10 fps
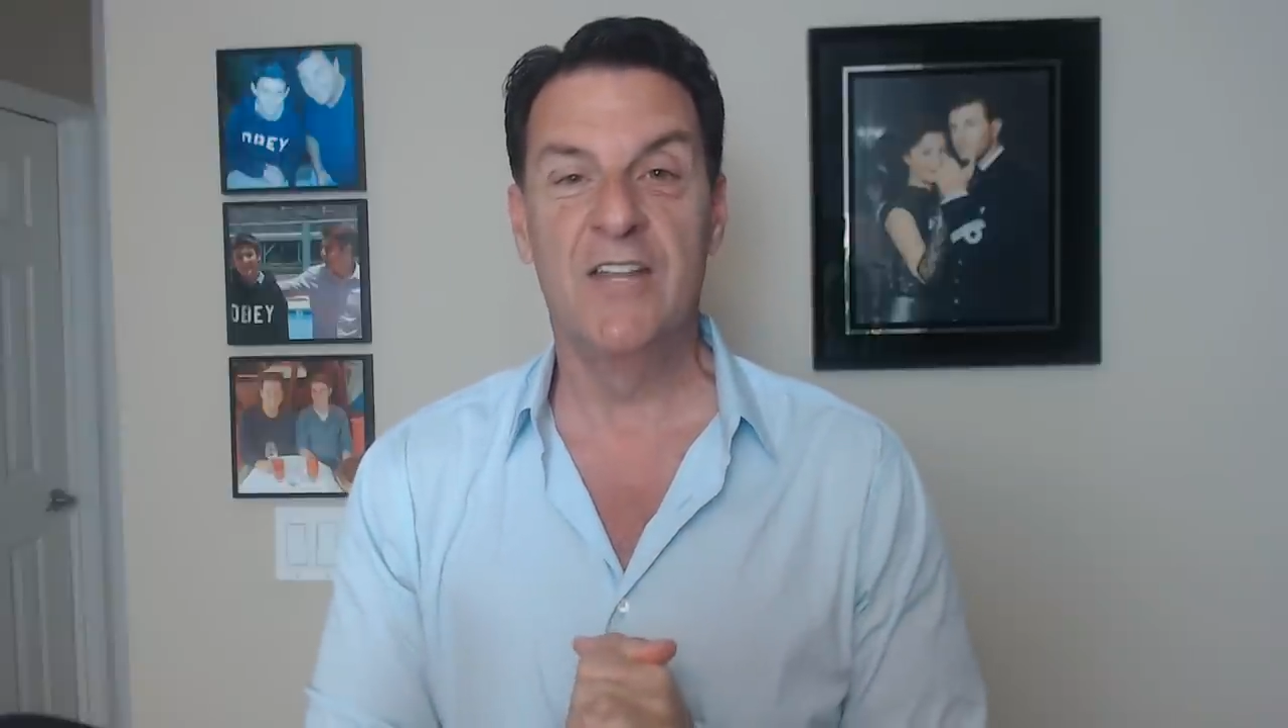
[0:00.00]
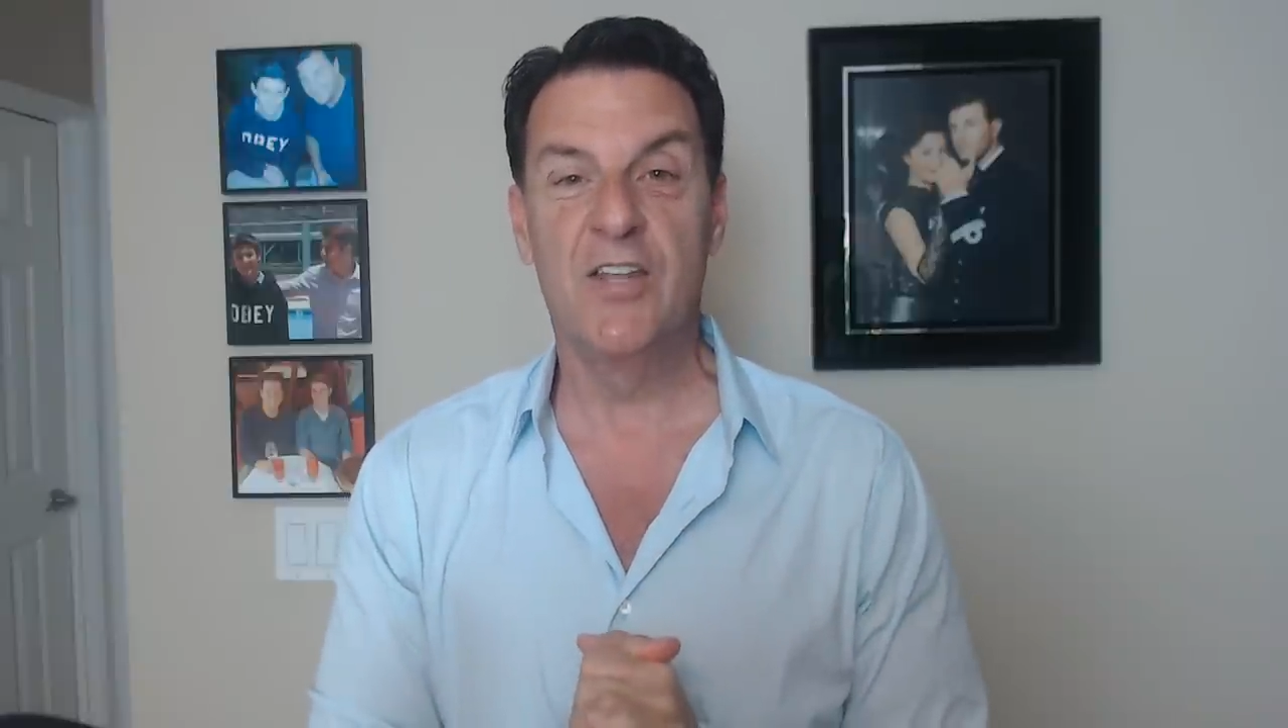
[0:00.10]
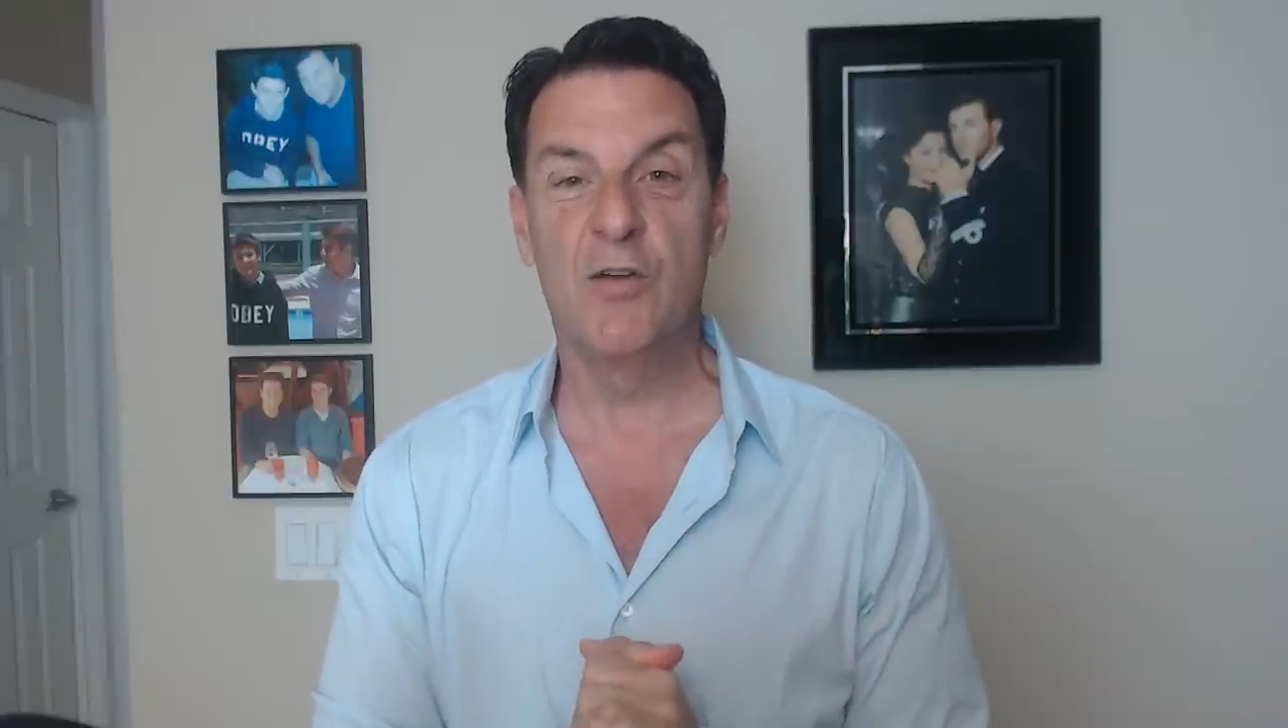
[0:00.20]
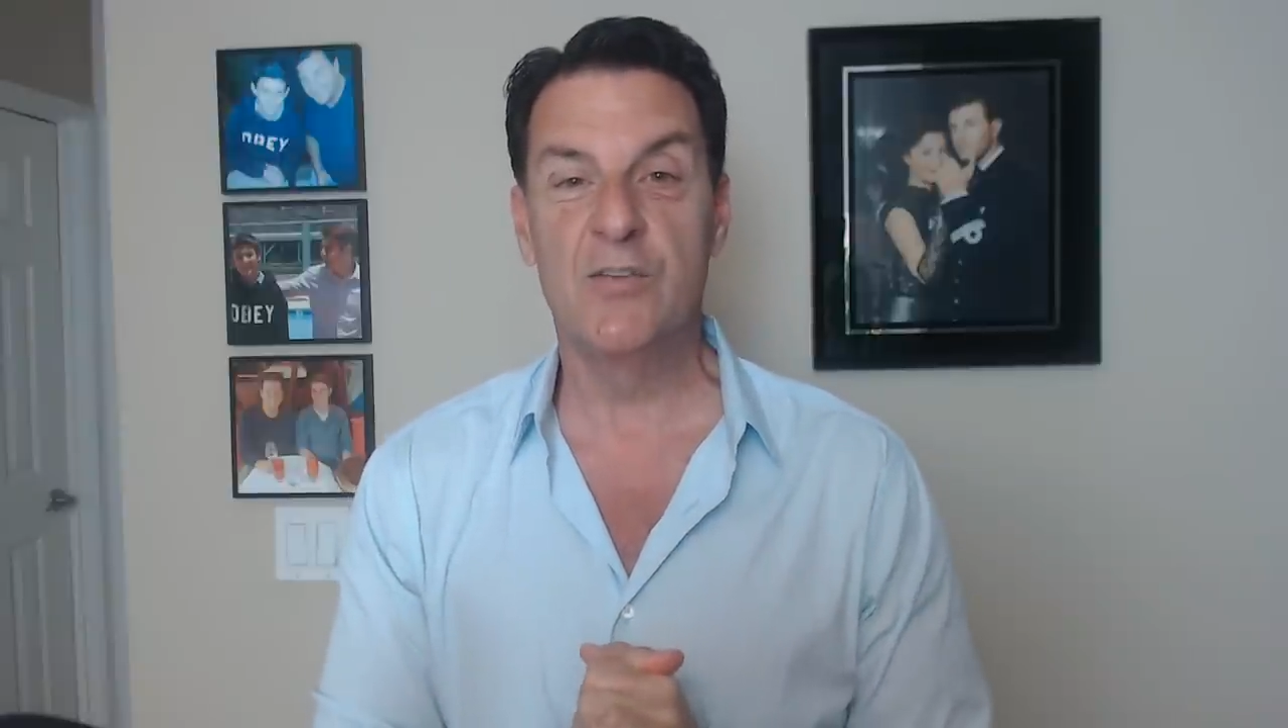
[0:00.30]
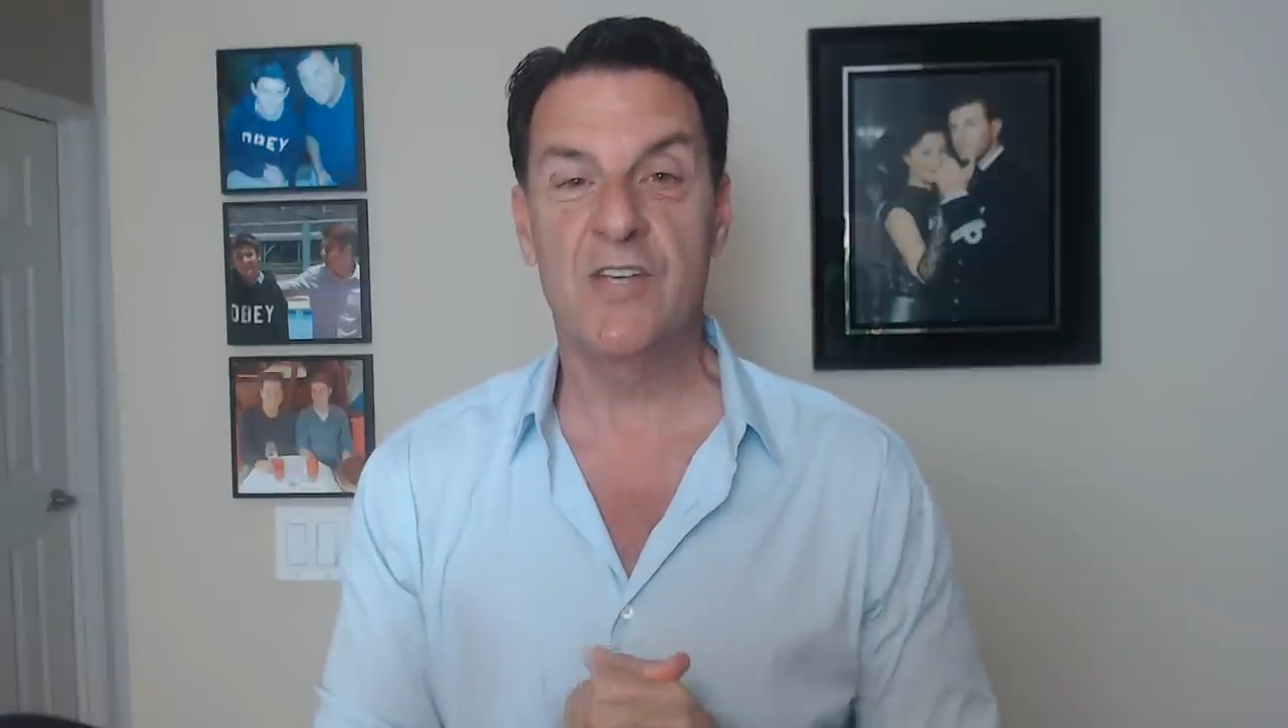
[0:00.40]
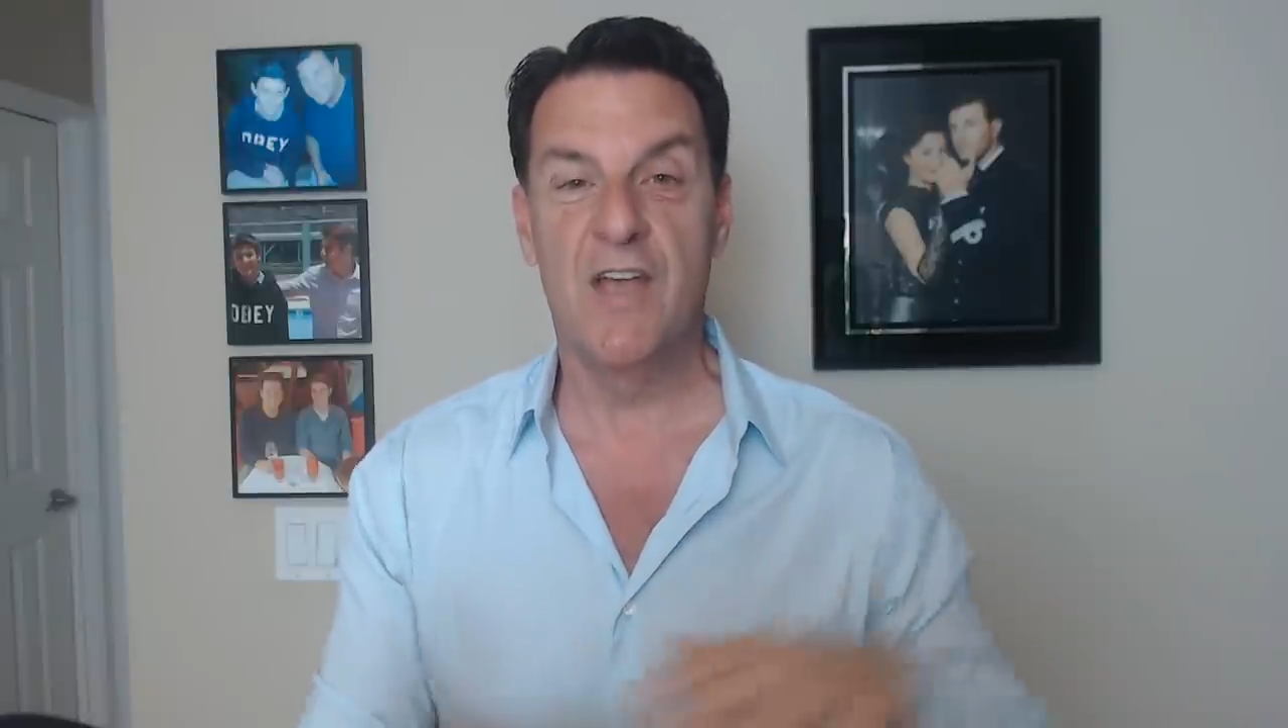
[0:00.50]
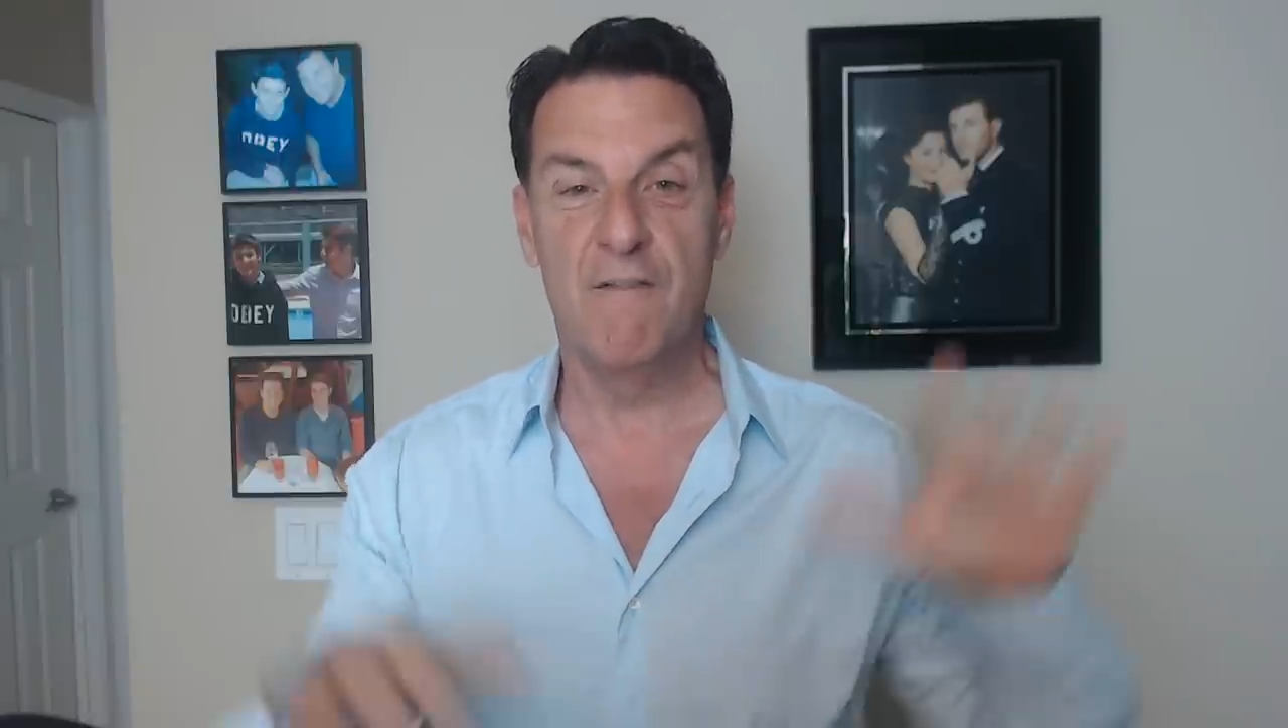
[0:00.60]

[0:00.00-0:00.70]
those